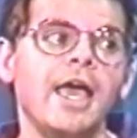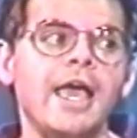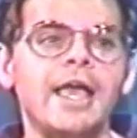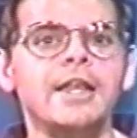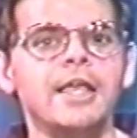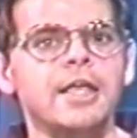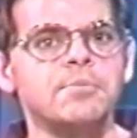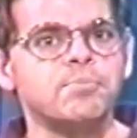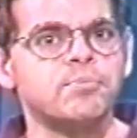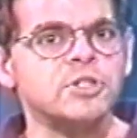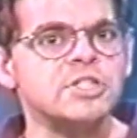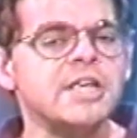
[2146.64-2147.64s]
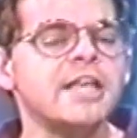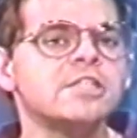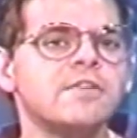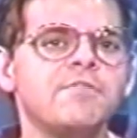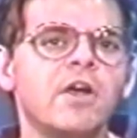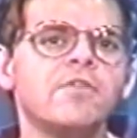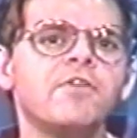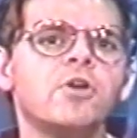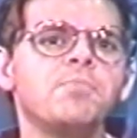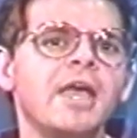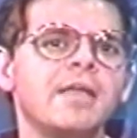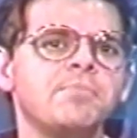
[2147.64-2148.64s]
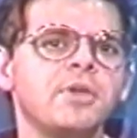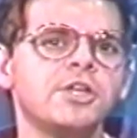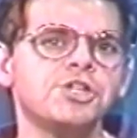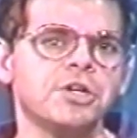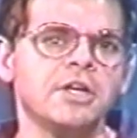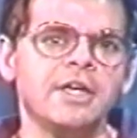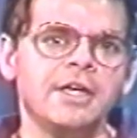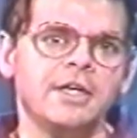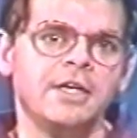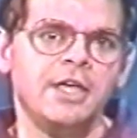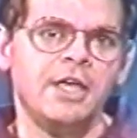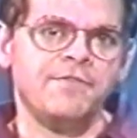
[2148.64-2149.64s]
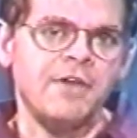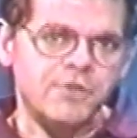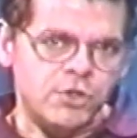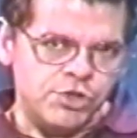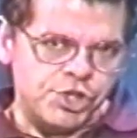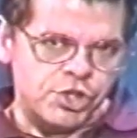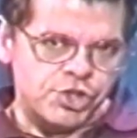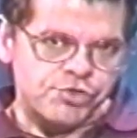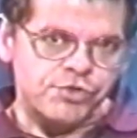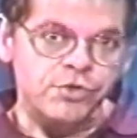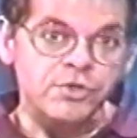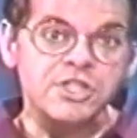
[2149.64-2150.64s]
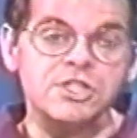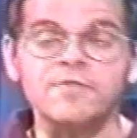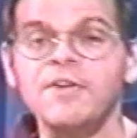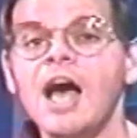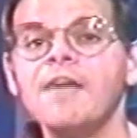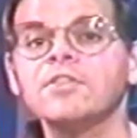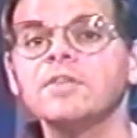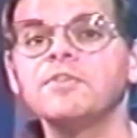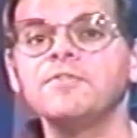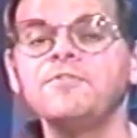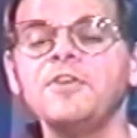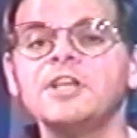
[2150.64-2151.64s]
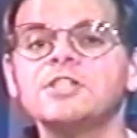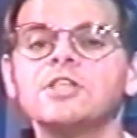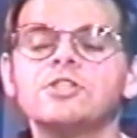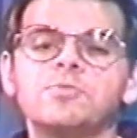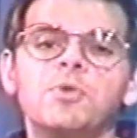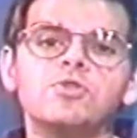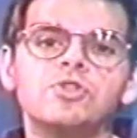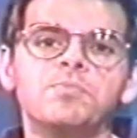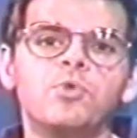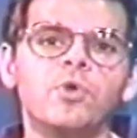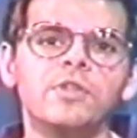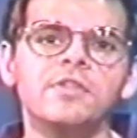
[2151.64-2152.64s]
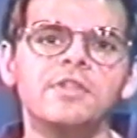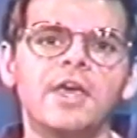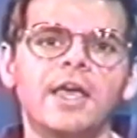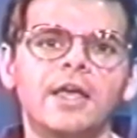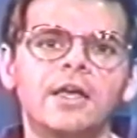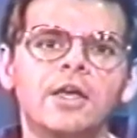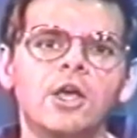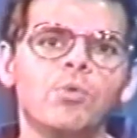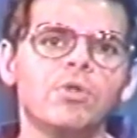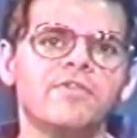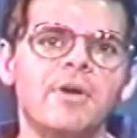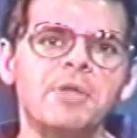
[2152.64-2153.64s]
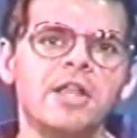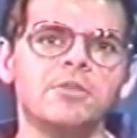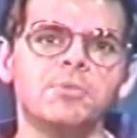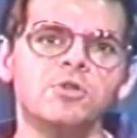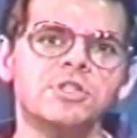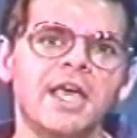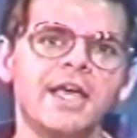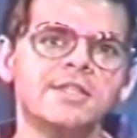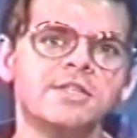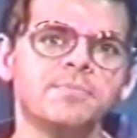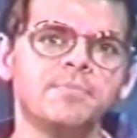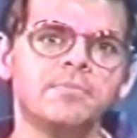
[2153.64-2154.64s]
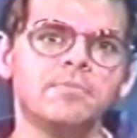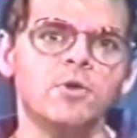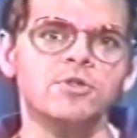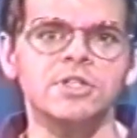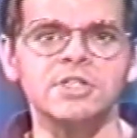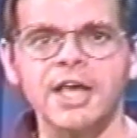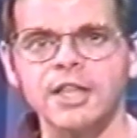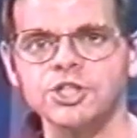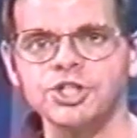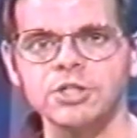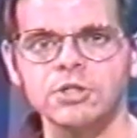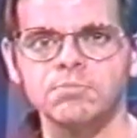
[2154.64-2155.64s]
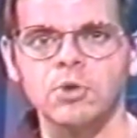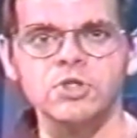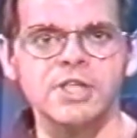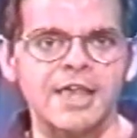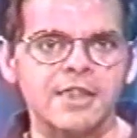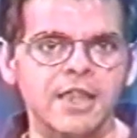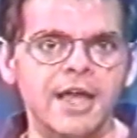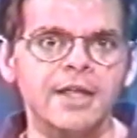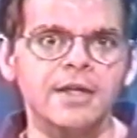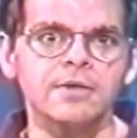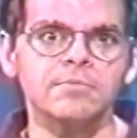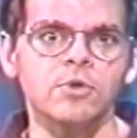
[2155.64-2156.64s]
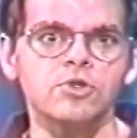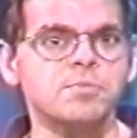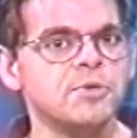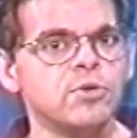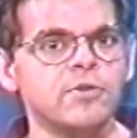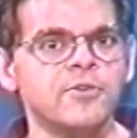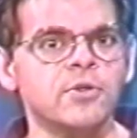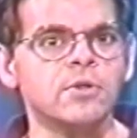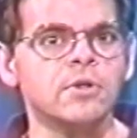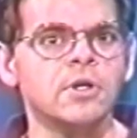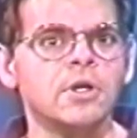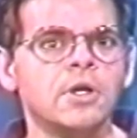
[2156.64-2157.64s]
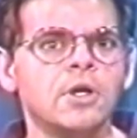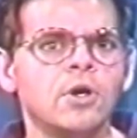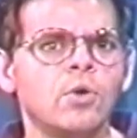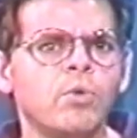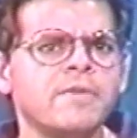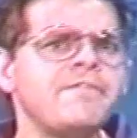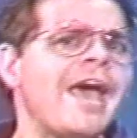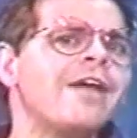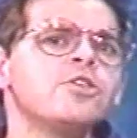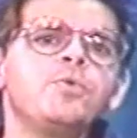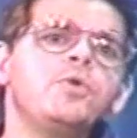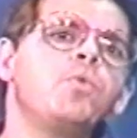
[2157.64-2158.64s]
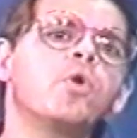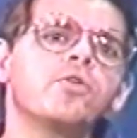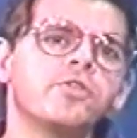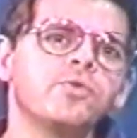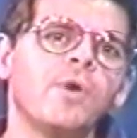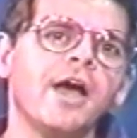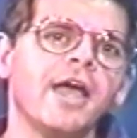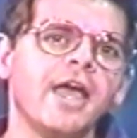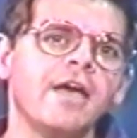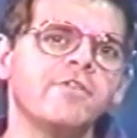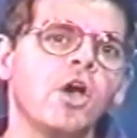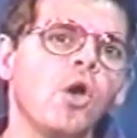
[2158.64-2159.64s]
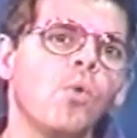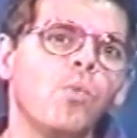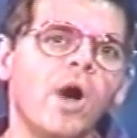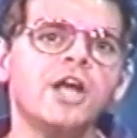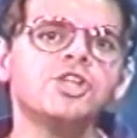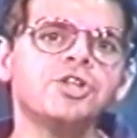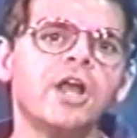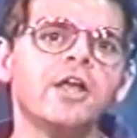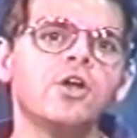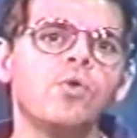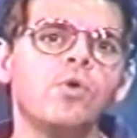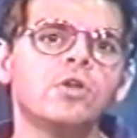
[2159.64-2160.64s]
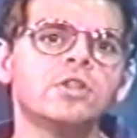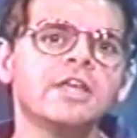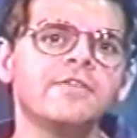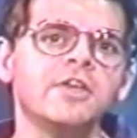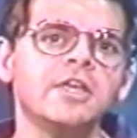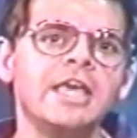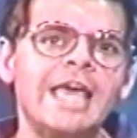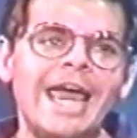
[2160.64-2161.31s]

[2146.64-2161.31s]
And it presents a very, very bad picture. If evolution is true, then survival of the fittest is the most important thing. Well, if I'm not the most handsome, most intelligent, most athletic, most beautiful, what value and worth do I have? Why should I go on living?